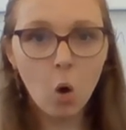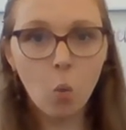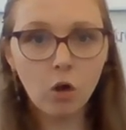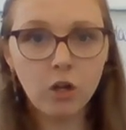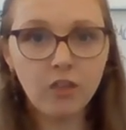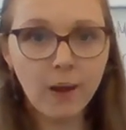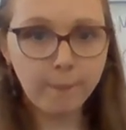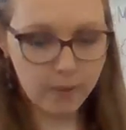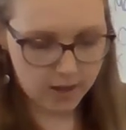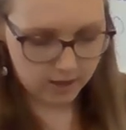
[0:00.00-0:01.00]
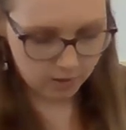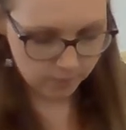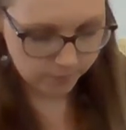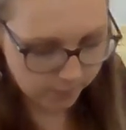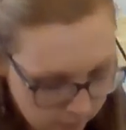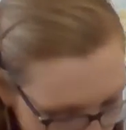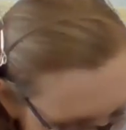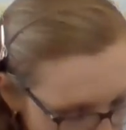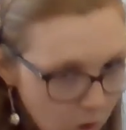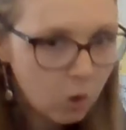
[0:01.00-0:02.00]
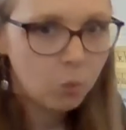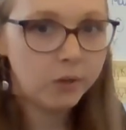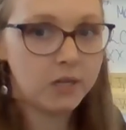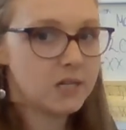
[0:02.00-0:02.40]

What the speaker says: What could that be? We could